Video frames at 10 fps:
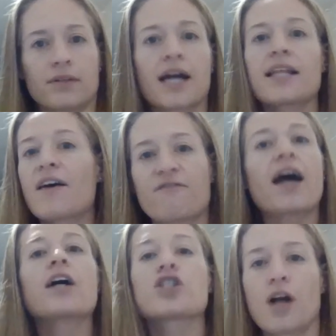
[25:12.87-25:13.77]
kind of that
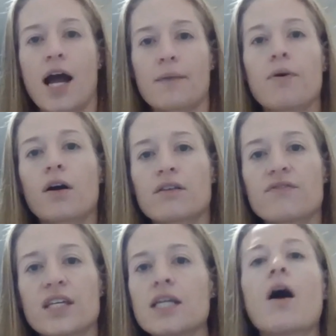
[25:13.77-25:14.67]
fast track part
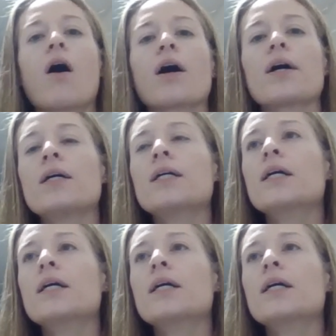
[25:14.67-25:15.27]
of the ER.